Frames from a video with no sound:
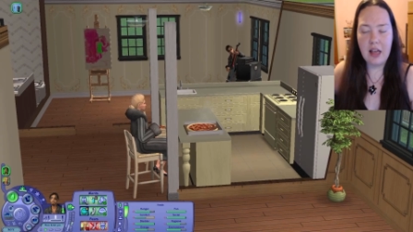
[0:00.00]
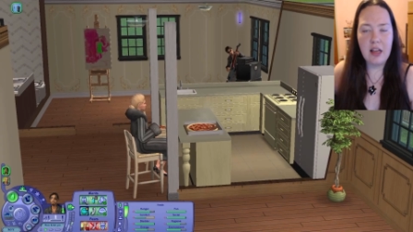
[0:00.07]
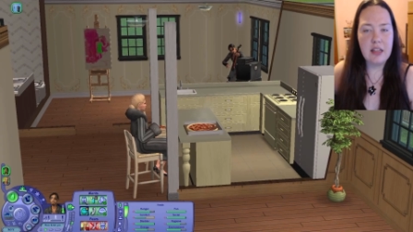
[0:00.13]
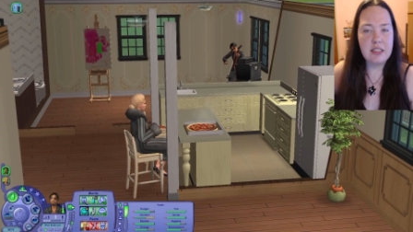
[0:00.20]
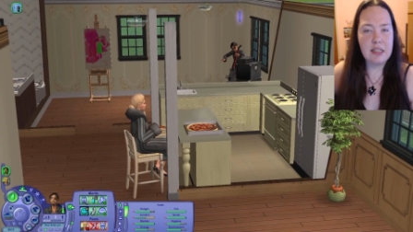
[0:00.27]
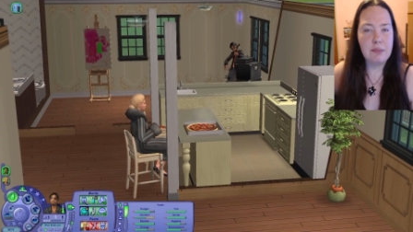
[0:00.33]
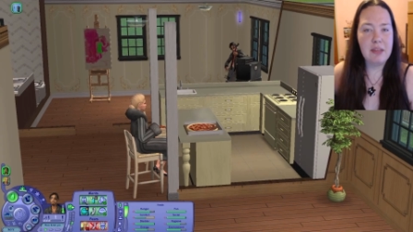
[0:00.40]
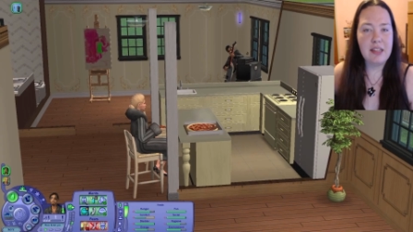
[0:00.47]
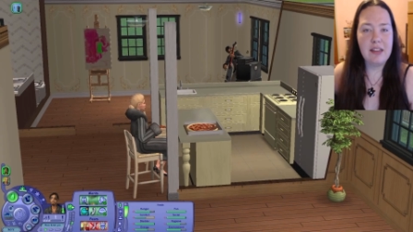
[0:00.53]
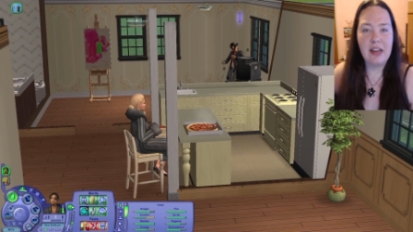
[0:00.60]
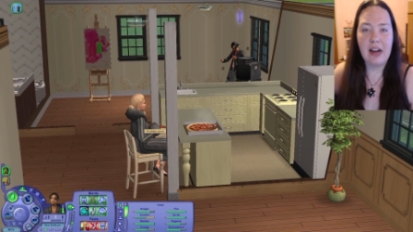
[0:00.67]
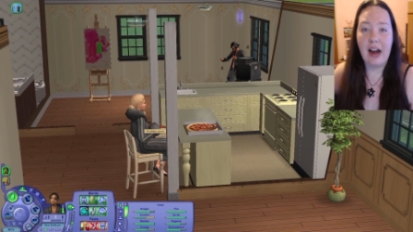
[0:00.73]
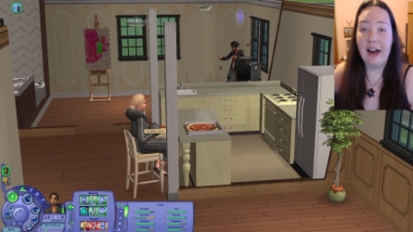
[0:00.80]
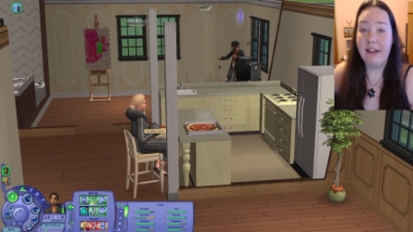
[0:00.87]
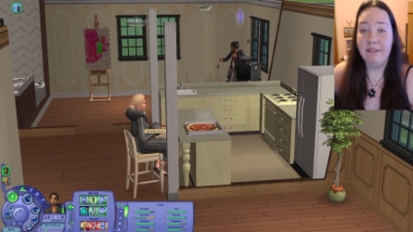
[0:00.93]
Something
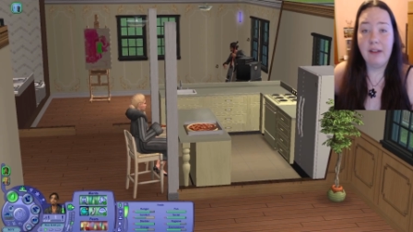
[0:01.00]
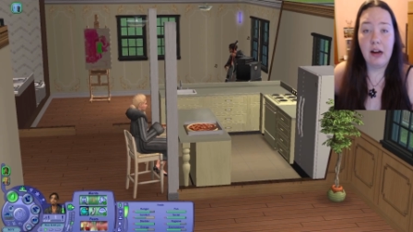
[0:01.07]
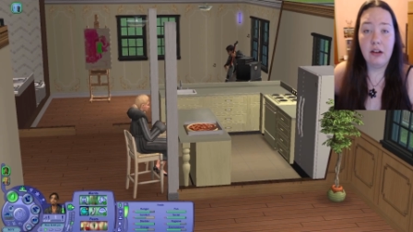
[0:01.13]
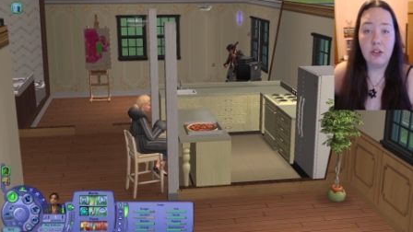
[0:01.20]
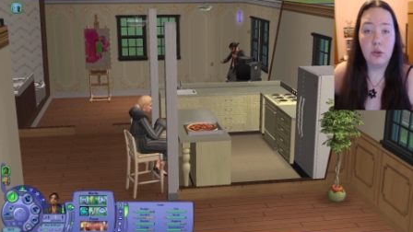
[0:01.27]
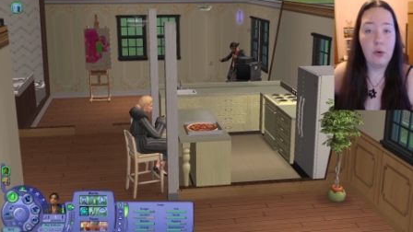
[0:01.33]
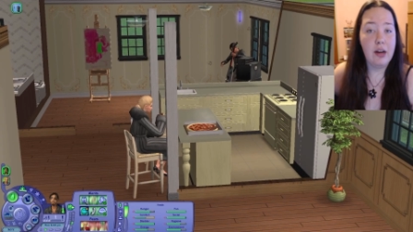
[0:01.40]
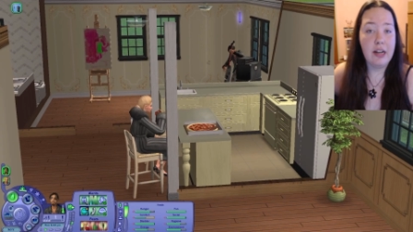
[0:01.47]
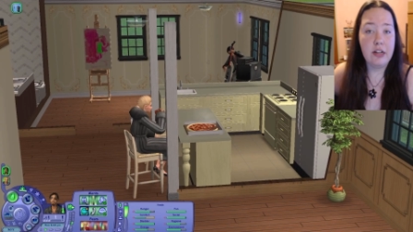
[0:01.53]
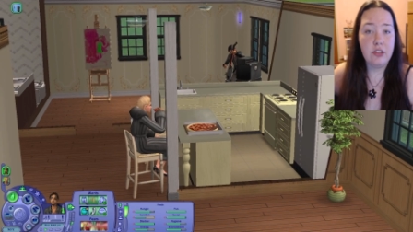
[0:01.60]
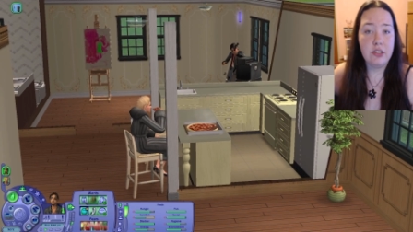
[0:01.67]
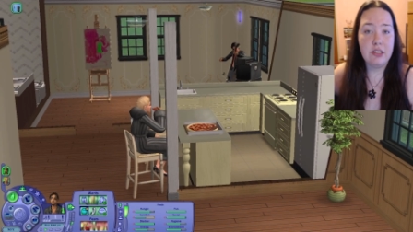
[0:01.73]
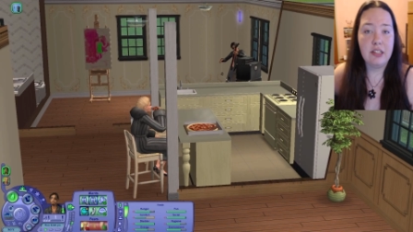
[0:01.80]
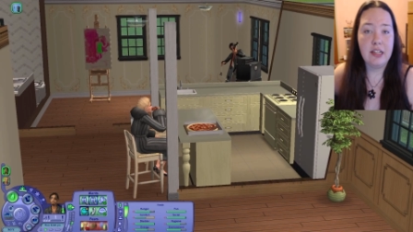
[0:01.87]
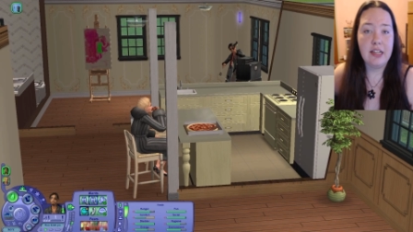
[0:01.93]
that I found quite
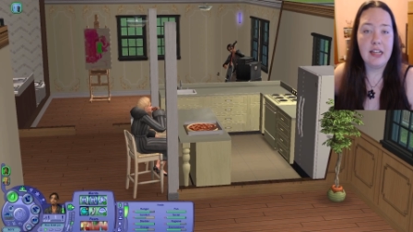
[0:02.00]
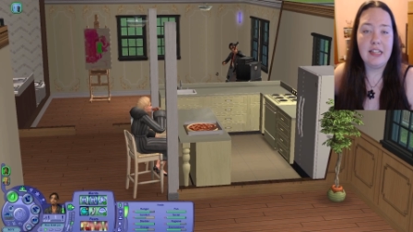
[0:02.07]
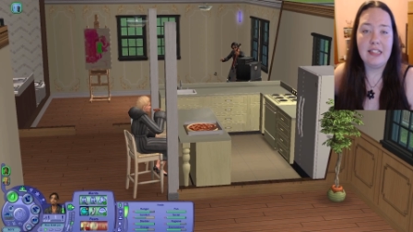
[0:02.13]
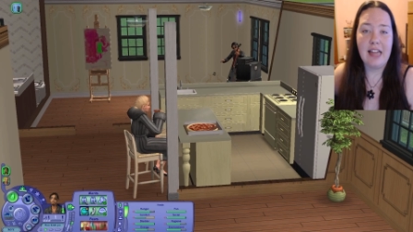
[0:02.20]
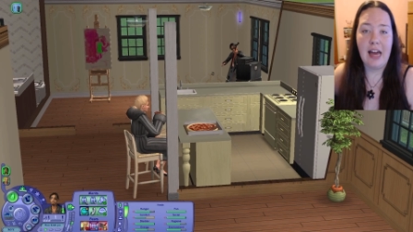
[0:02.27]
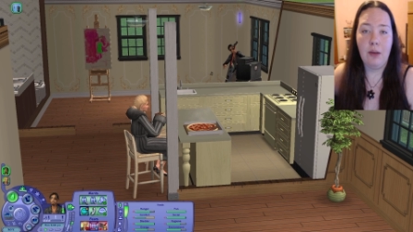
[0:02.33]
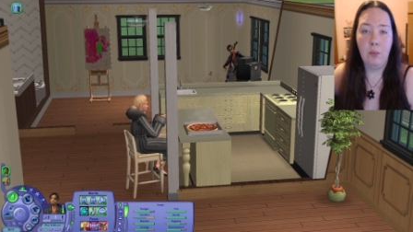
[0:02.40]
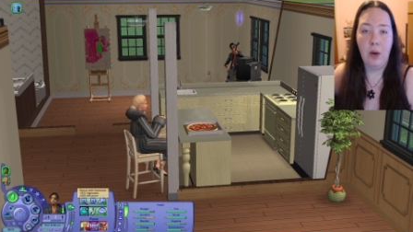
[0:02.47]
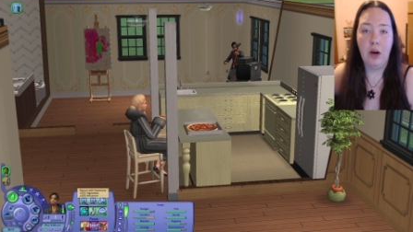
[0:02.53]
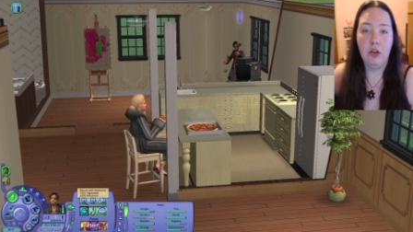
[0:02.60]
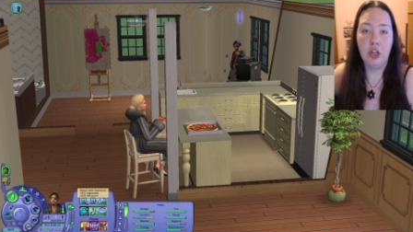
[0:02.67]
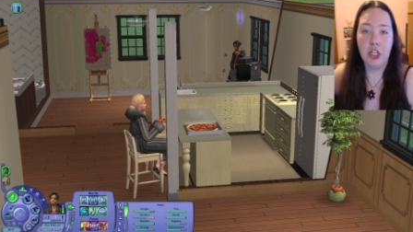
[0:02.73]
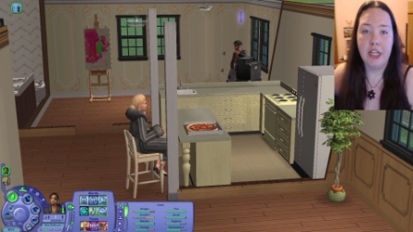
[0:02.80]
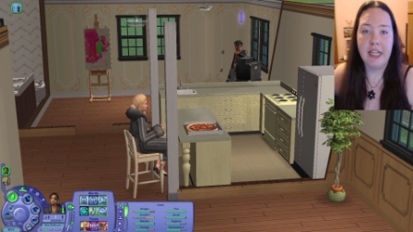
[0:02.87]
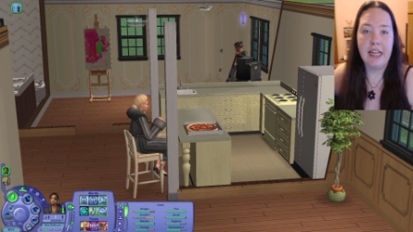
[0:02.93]
interesting is that while
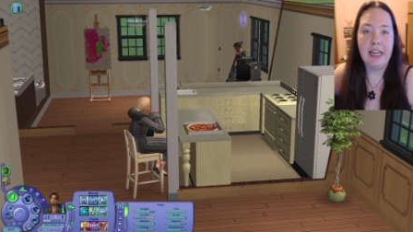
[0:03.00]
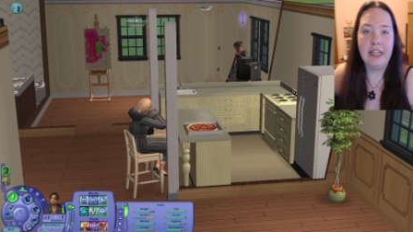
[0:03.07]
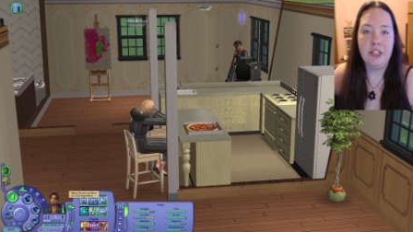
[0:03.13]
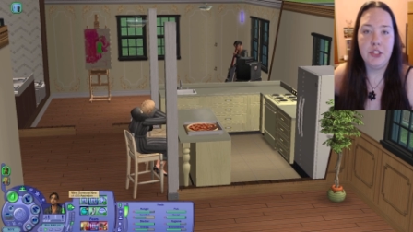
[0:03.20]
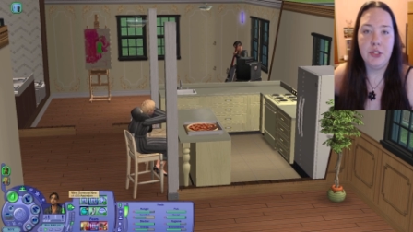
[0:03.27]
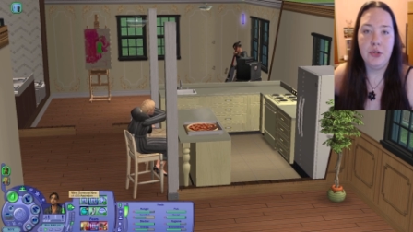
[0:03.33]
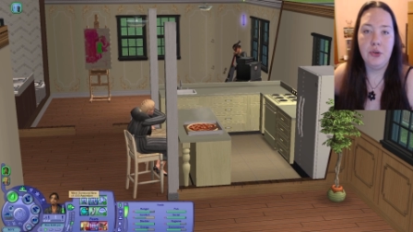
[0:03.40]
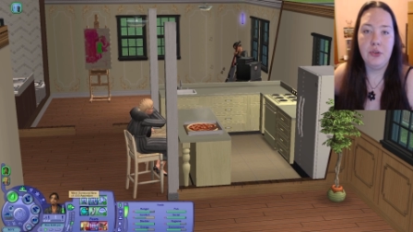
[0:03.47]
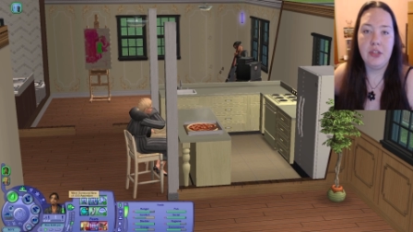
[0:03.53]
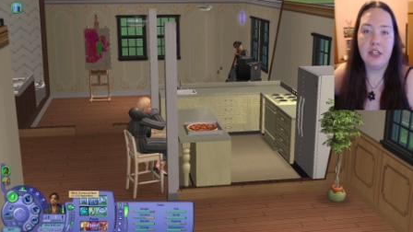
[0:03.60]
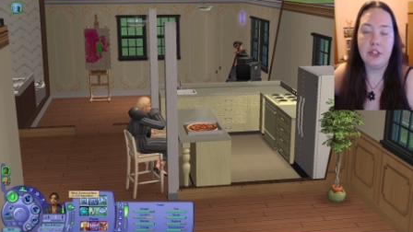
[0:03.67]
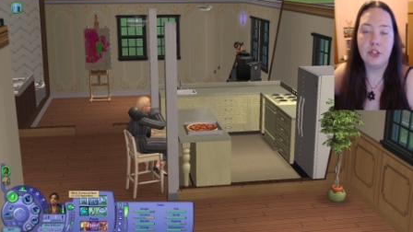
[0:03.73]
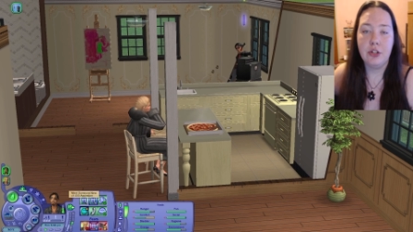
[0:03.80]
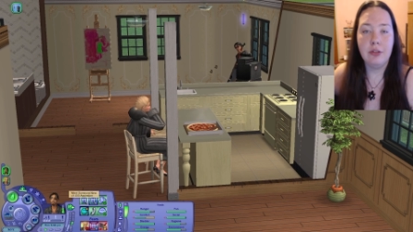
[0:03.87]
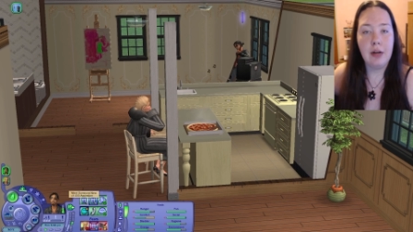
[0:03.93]
looking into
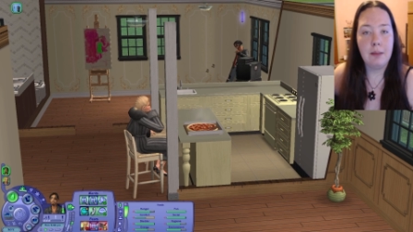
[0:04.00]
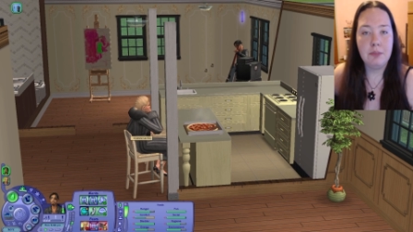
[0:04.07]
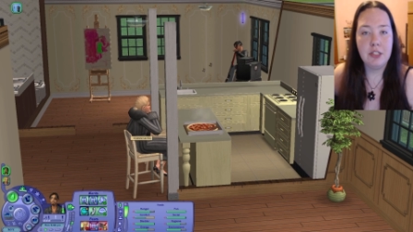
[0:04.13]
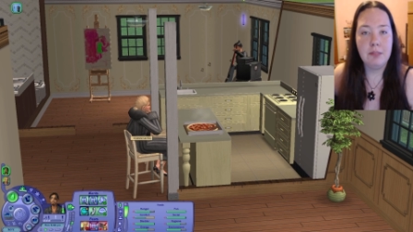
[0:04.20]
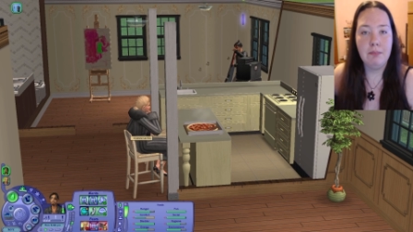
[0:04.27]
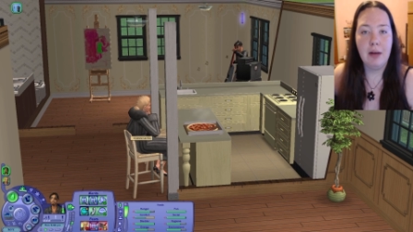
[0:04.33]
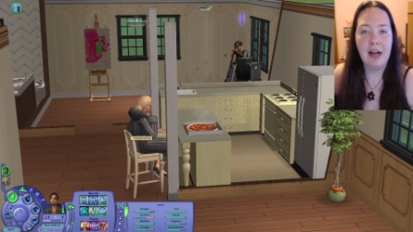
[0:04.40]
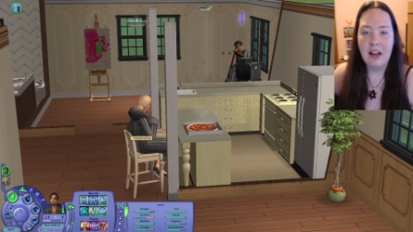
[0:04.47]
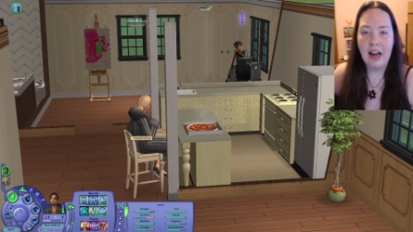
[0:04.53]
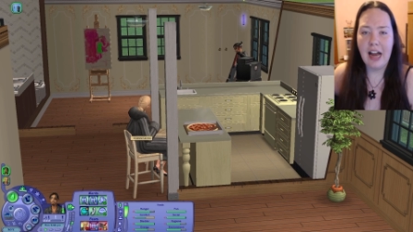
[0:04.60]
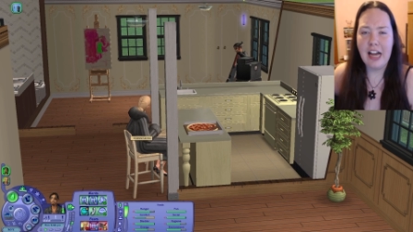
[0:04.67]
this corruption bug,